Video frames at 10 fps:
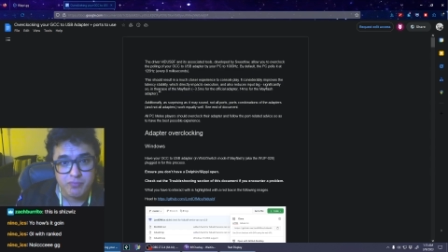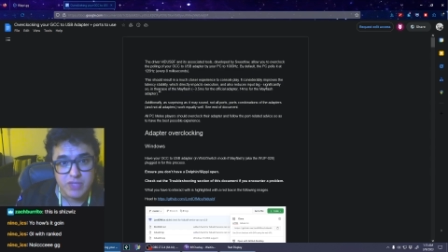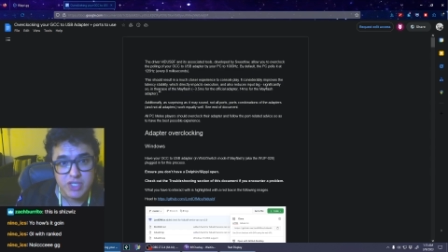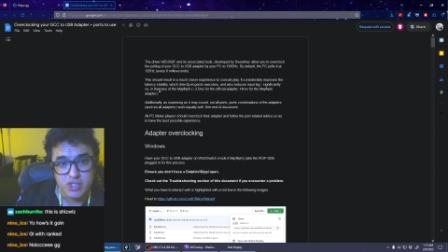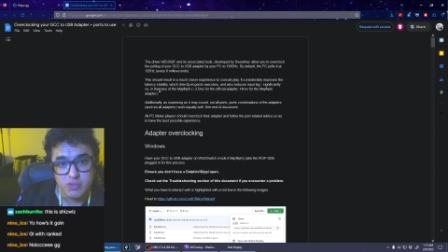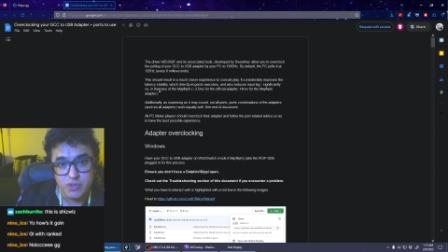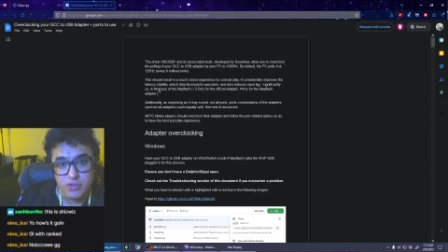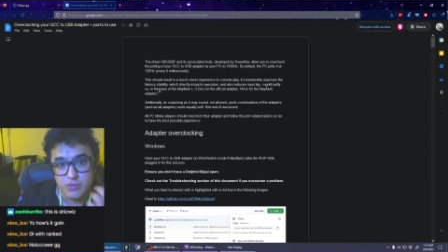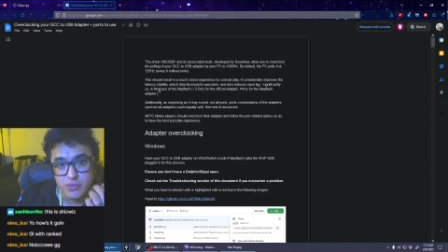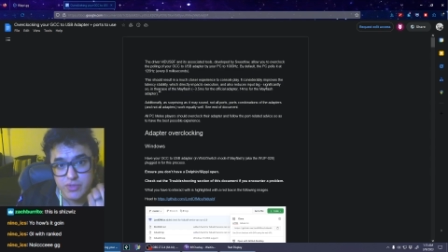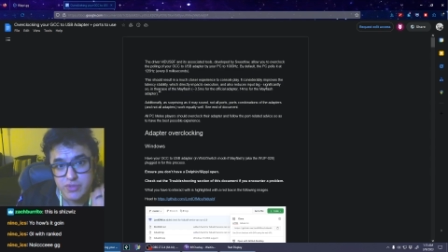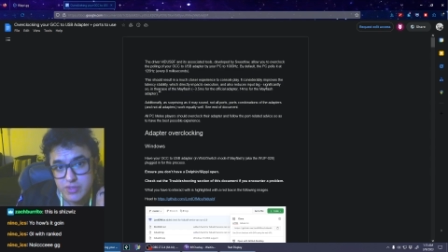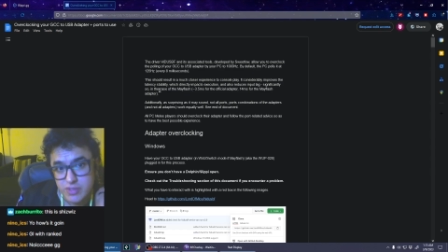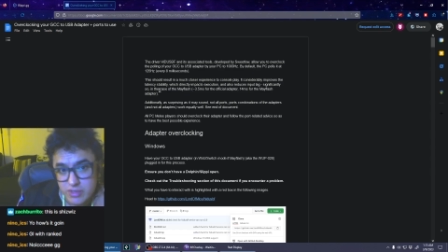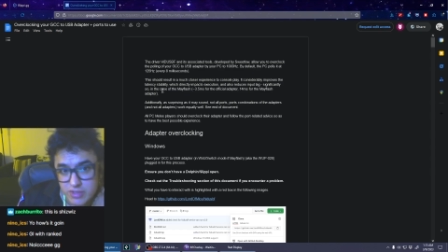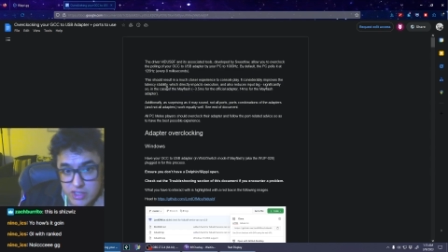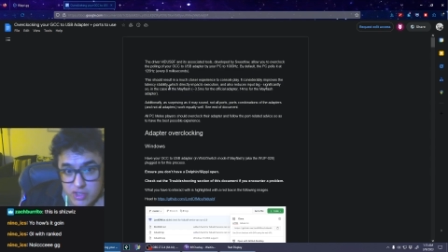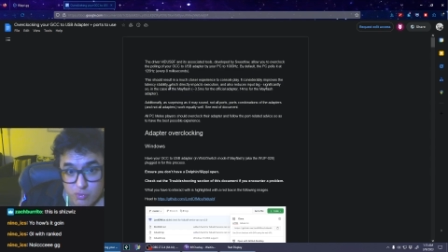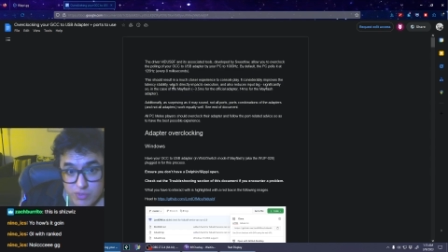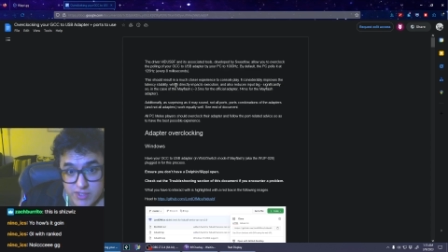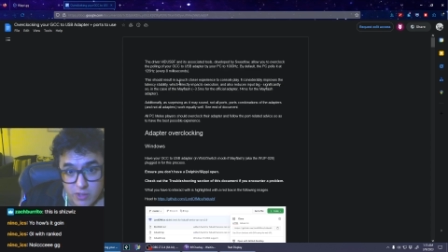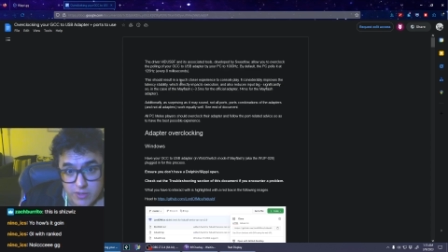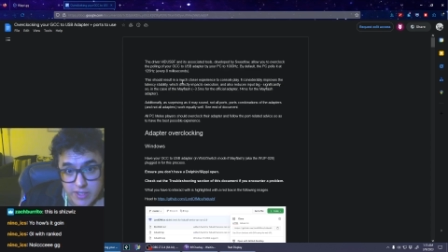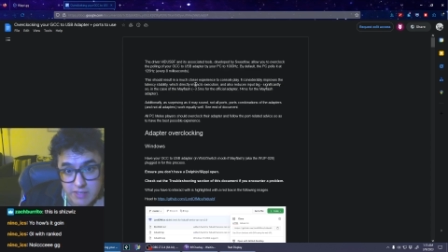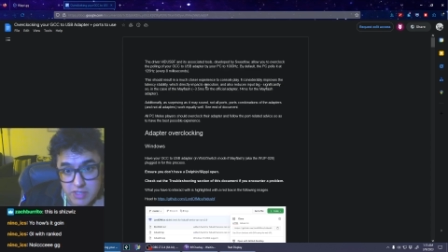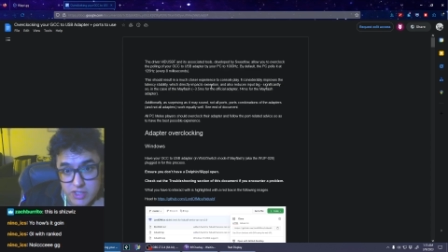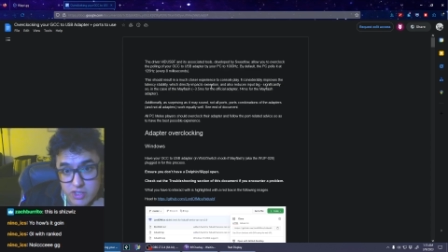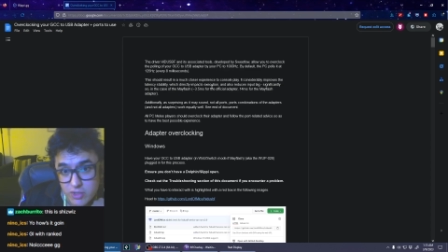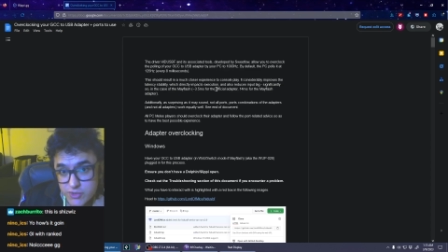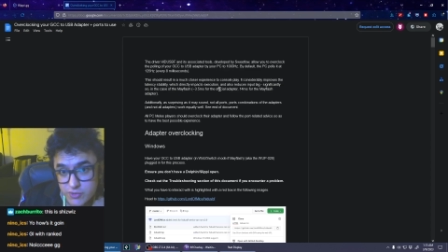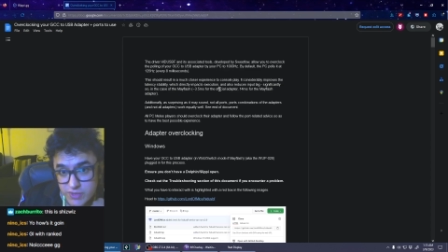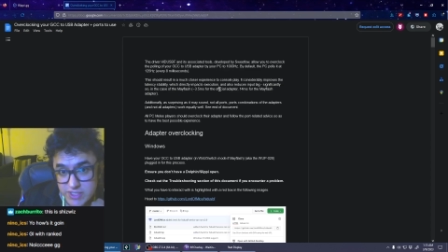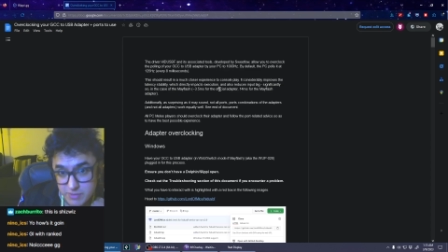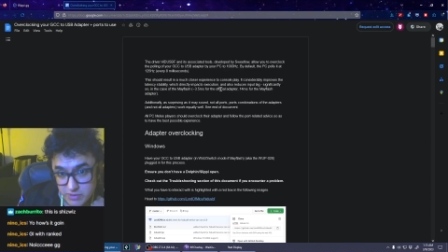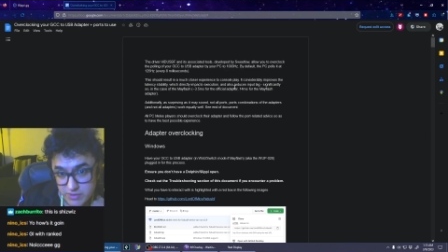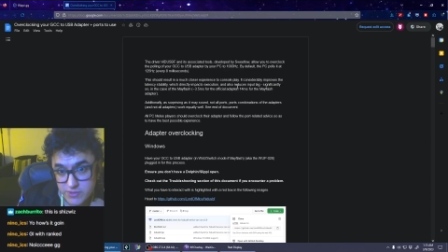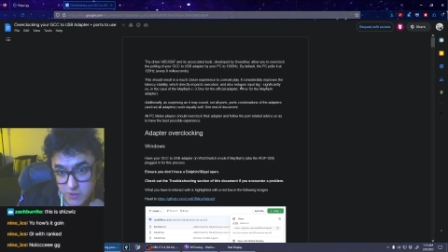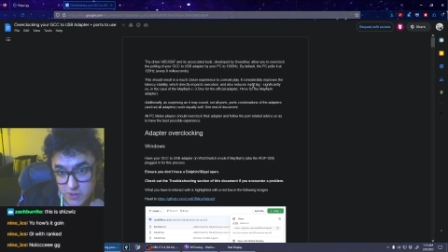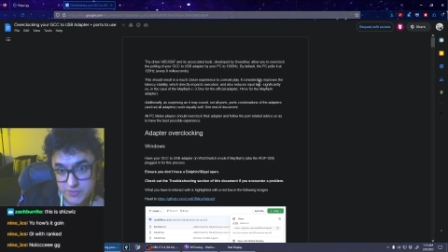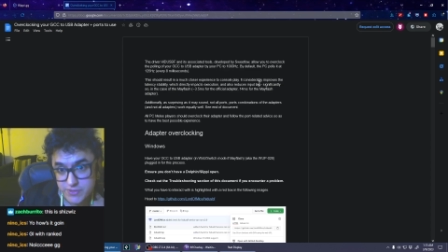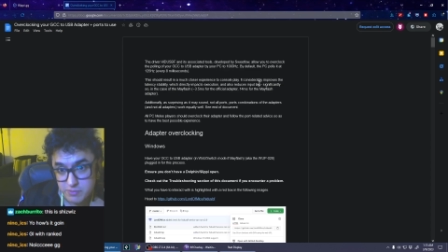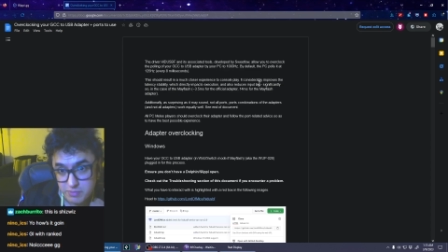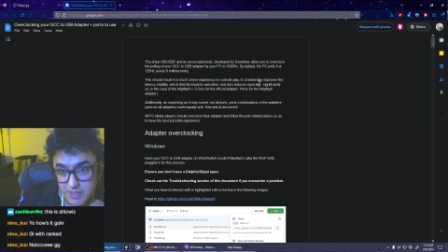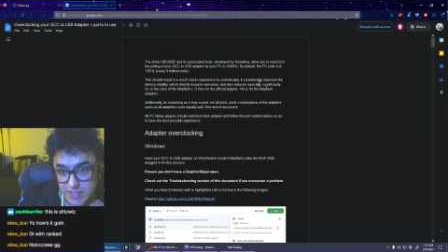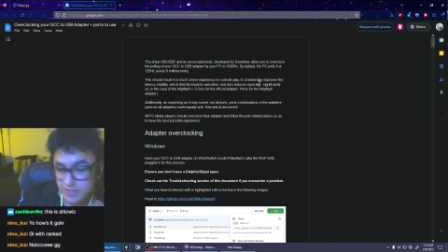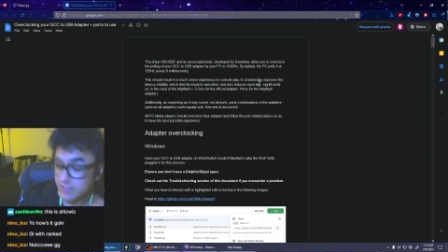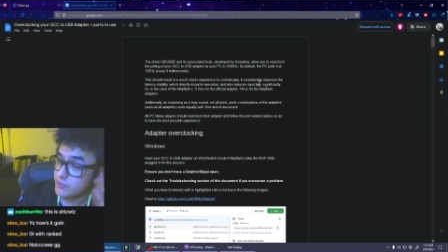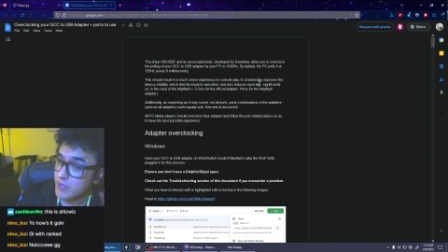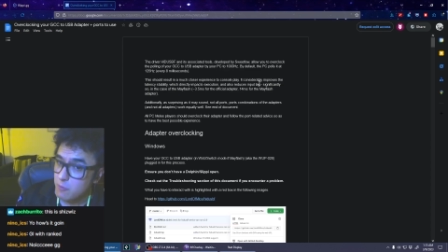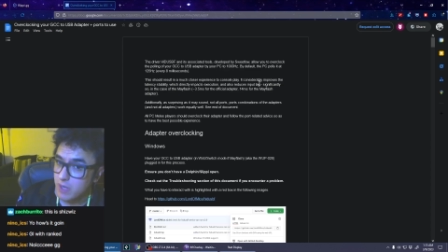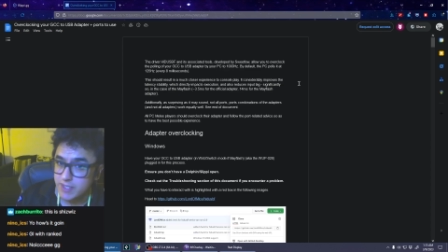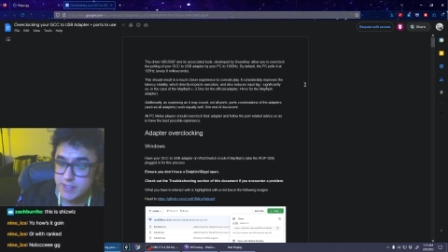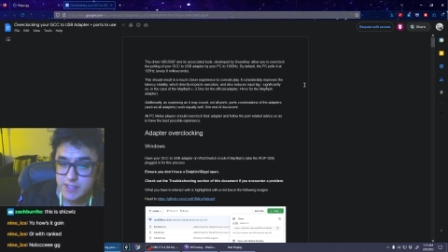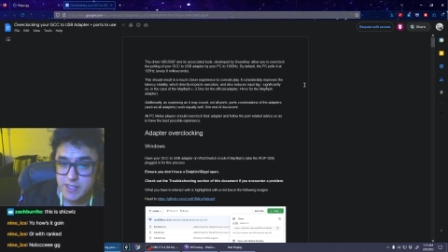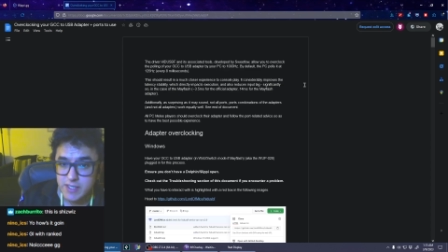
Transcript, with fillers: This should reduce, this should result in a much closer experience to console play. That's what I want.